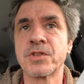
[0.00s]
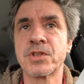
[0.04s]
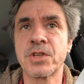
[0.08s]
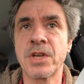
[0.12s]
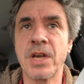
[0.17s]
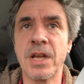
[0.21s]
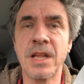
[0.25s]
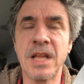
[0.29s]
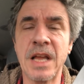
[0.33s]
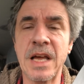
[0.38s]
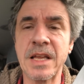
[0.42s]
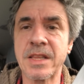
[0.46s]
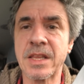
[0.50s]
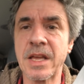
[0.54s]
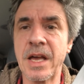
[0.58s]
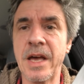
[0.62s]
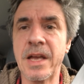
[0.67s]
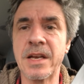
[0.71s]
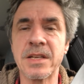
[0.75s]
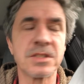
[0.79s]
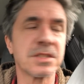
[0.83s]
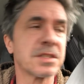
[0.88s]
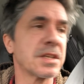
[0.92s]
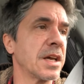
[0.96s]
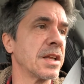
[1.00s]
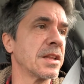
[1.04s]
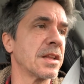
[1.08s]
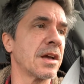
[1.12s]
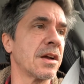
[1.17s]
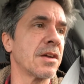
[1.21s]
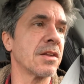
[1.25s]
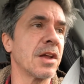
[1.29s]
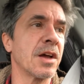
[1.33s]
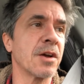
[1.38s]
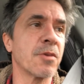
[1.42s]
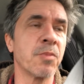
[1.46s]
Shit like that is in
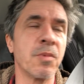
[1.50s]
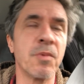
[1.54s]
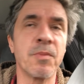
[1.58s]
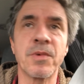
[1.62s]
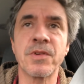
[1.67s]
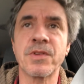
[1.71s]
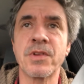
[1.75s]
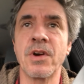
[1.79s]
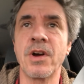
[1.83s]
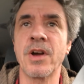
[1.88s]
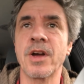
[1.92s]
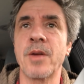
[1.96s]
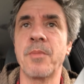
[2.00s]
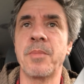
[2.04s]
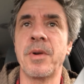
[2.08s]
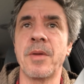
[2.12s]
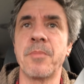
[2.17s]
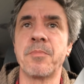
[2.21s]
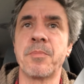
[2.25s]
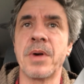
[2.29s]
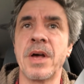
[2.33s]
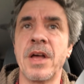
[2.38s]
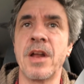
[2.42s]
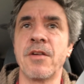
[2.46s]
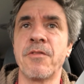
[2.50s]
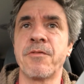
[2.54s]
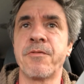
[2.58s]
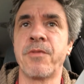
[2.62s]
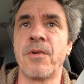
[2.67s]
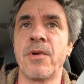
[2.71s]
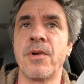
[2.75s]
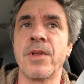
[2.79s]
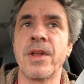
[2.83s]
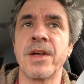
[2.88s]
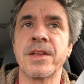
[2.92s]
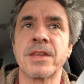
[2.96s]
there, like when we're talking about
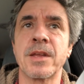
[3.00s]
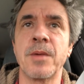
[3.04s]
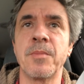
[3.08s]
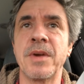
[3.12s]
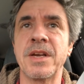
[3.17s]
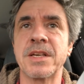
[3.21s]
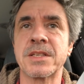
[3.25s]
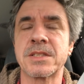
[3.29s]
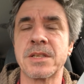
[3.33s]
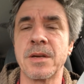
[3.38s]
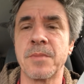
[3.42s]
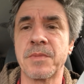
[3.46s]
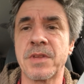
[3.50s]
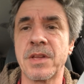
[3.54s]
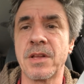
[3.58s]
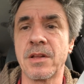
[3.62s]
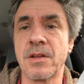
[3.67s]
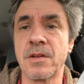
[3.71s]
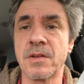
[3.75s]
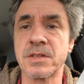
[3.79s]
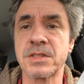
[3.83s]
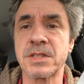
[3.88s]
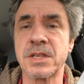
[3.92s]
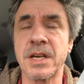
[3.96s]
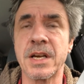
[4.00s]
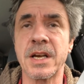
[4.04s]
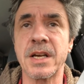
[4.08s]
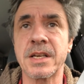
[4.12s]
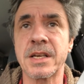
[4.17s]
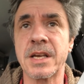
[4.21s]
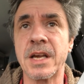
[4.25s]
Beneful, like they make something that looks like a